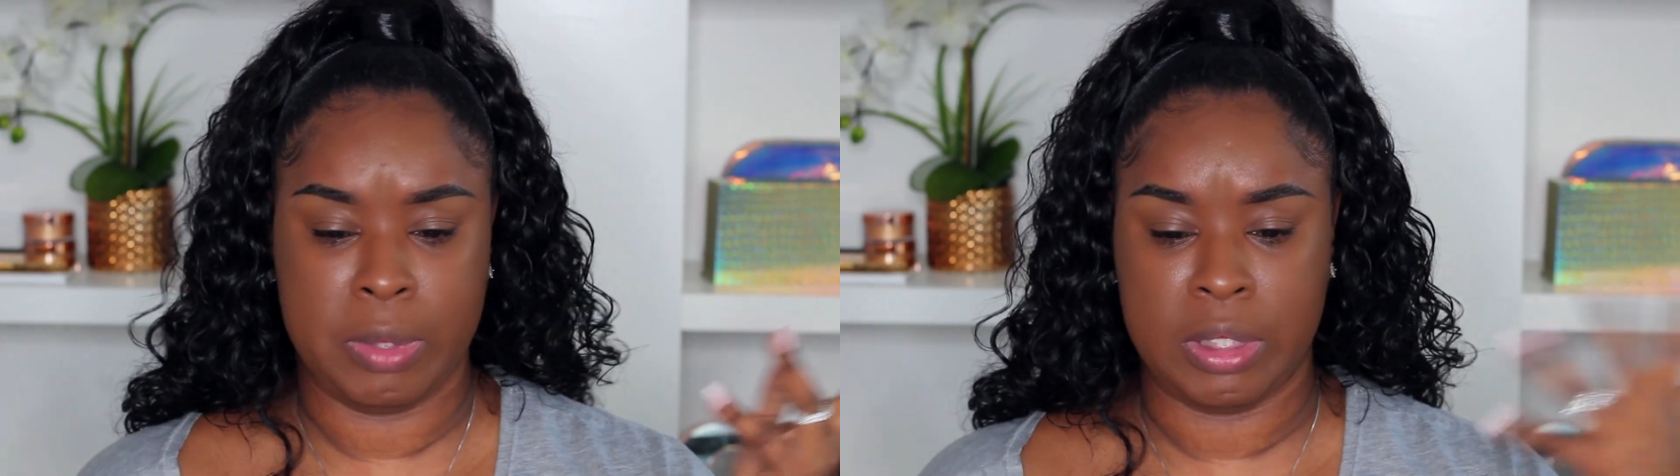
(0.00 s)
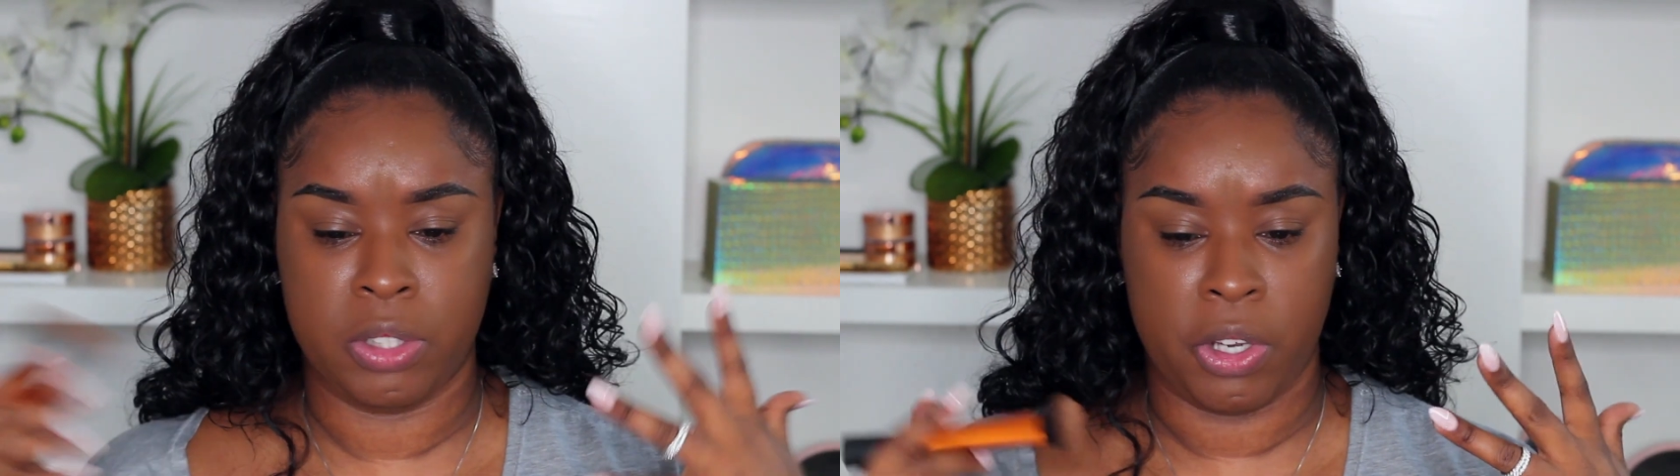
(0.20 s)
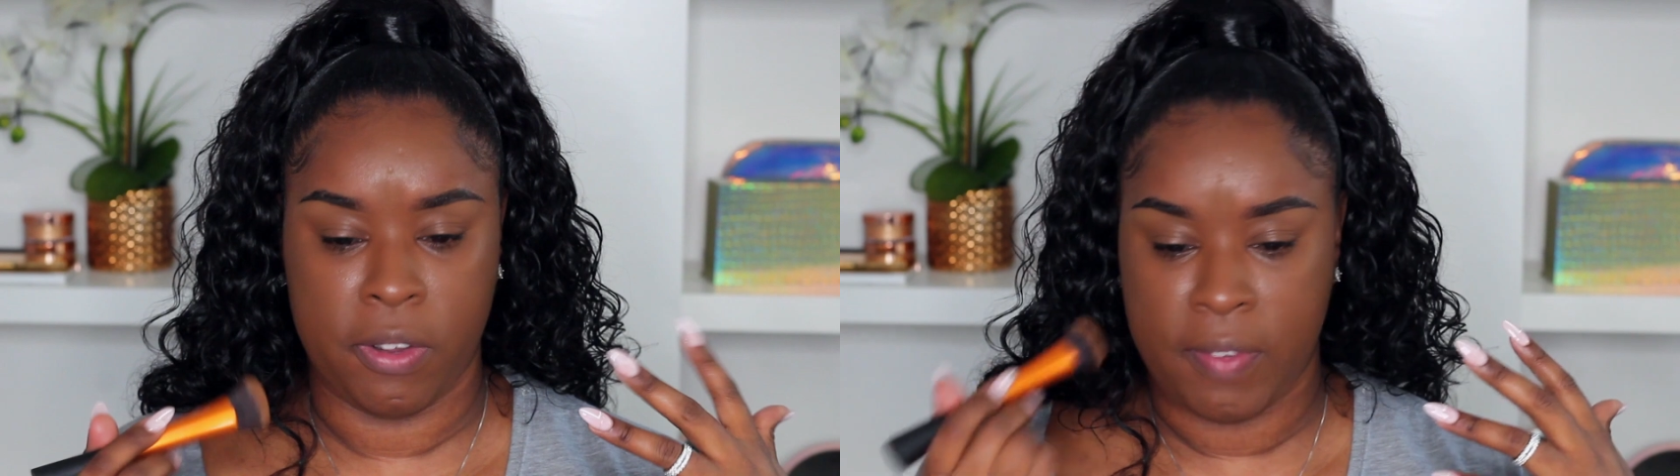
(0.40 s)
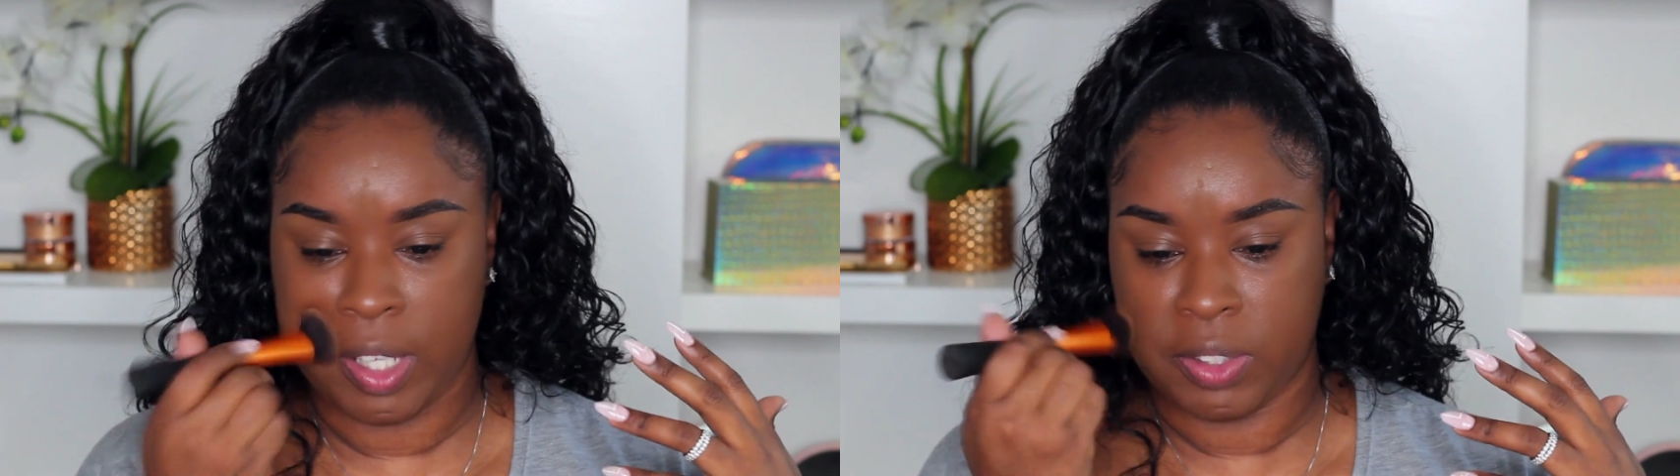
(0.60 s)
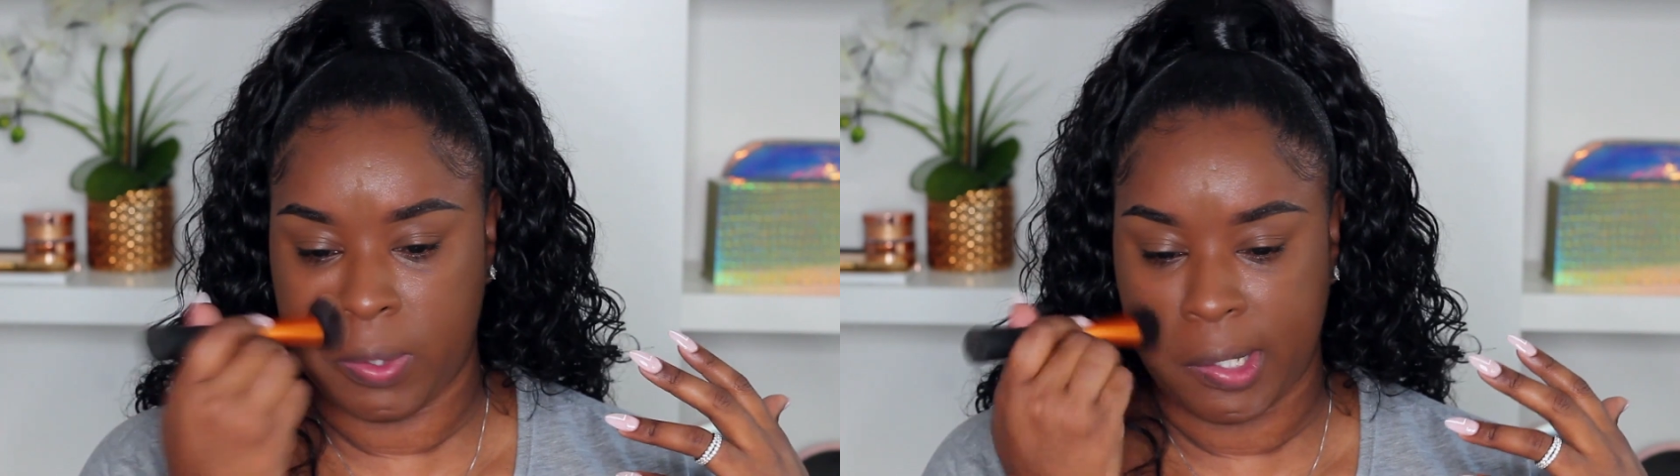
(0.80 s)
is on your
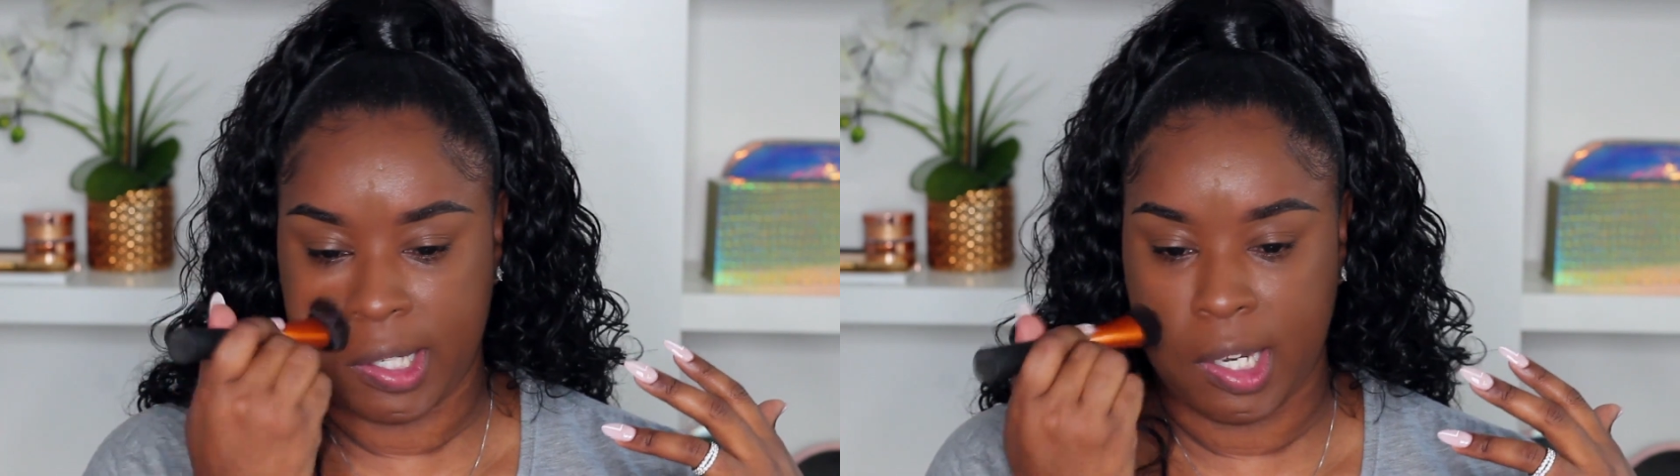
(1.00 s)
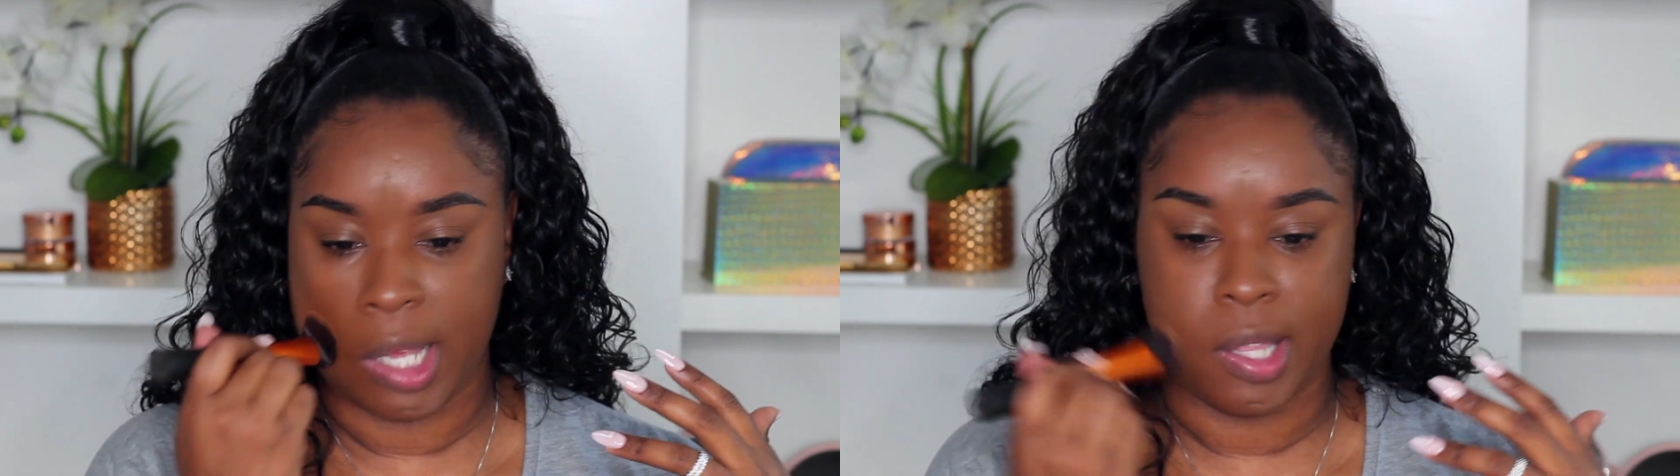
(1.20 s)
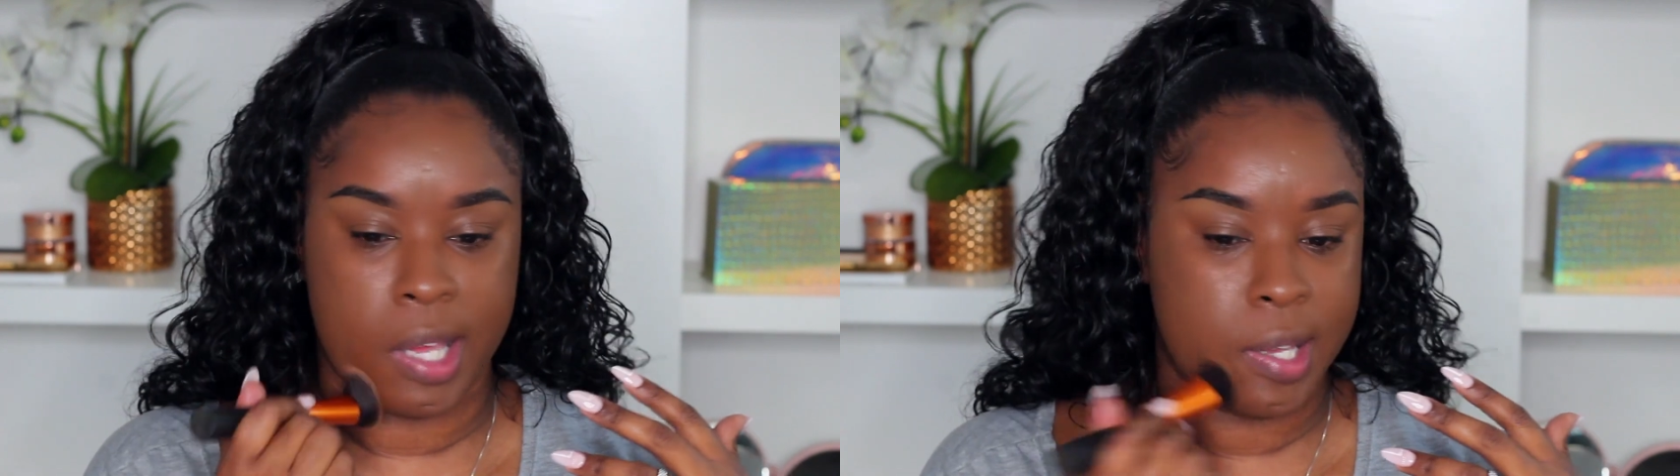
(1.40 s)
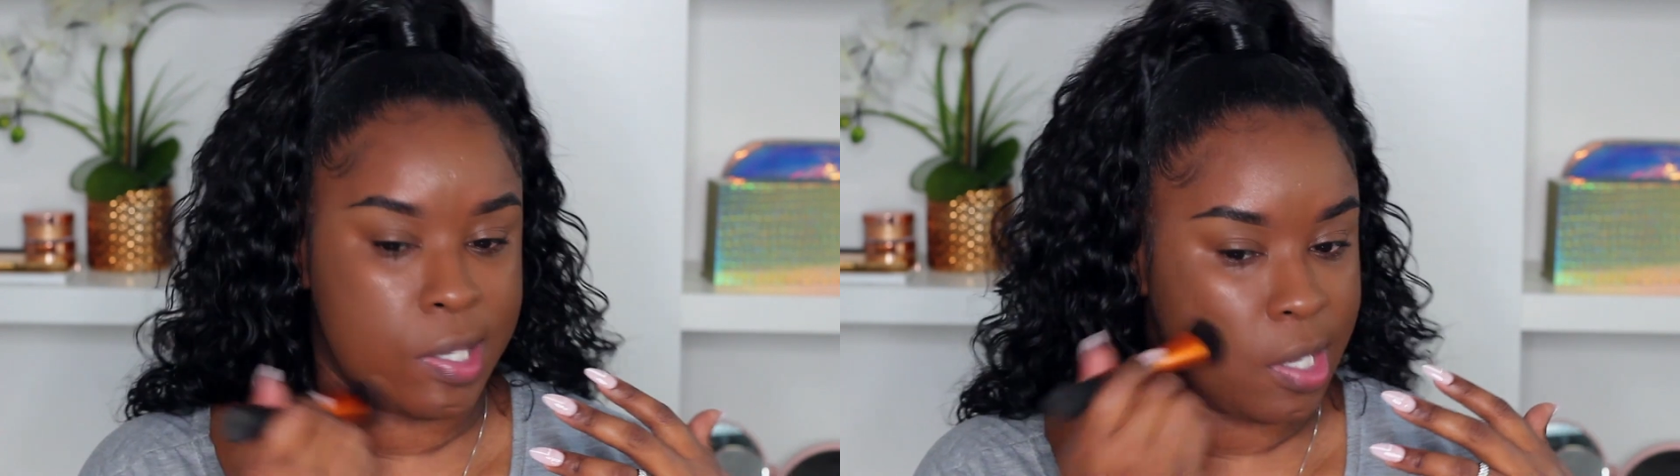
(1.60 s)
face or anything like that.